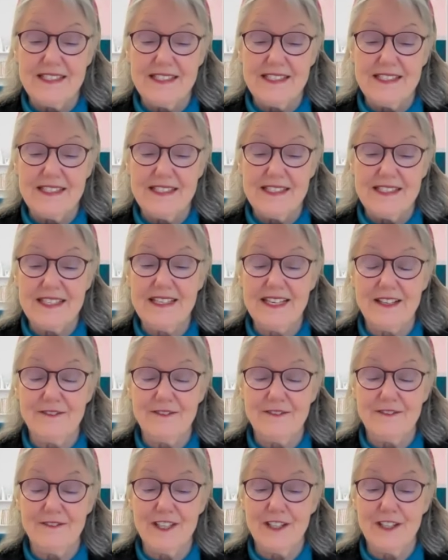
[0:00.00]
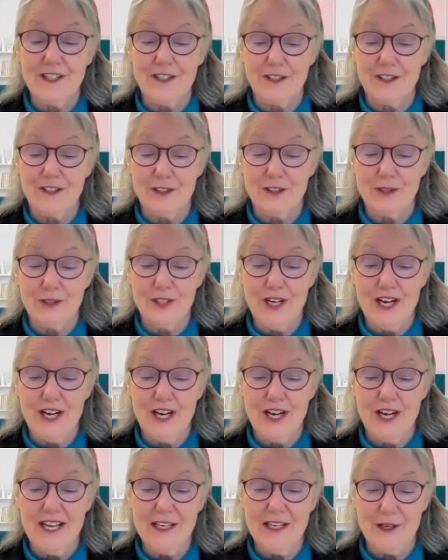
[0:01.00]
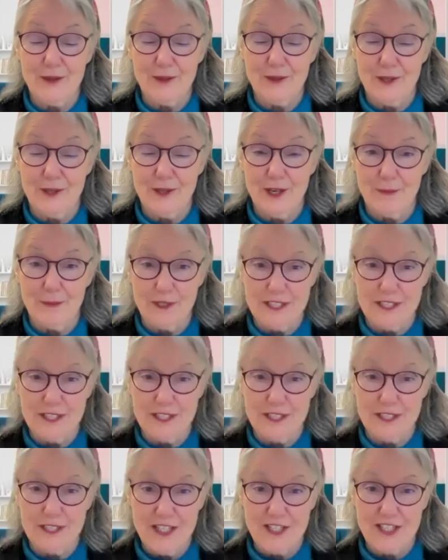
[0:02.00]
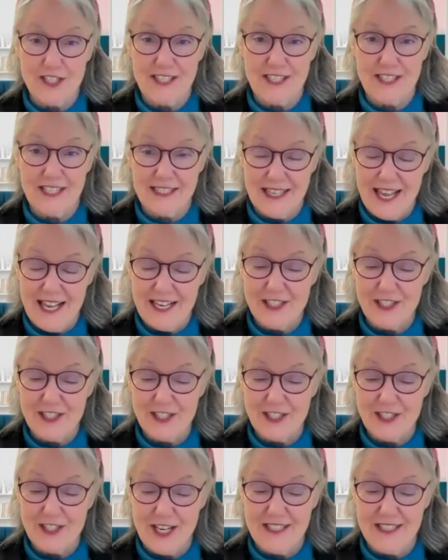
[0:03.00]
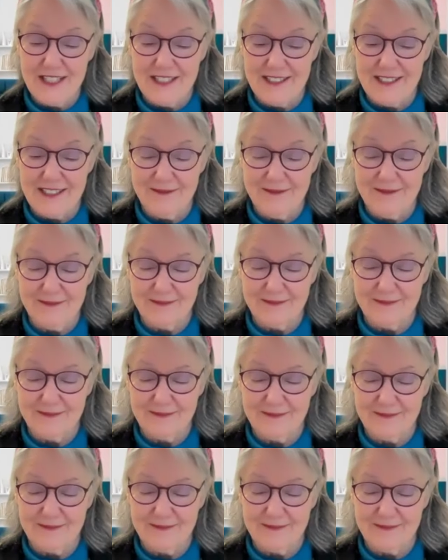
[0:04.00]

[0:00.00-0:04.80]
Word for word: See and feel your halo of protection and light shining.